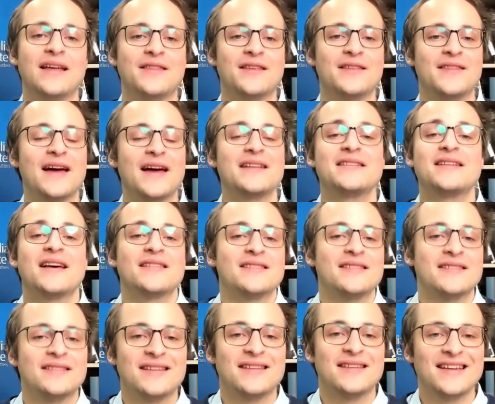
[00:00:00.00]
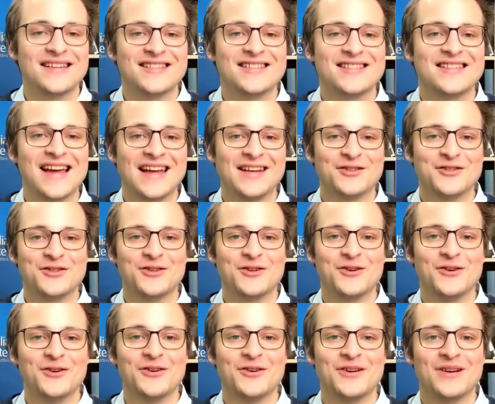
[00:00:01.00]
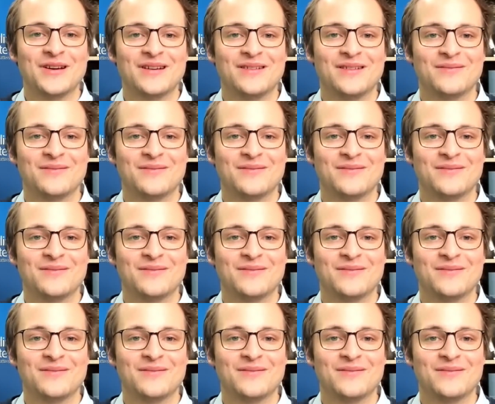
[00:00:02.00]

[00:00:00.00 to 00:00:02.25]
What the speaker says: that that doesn't extend to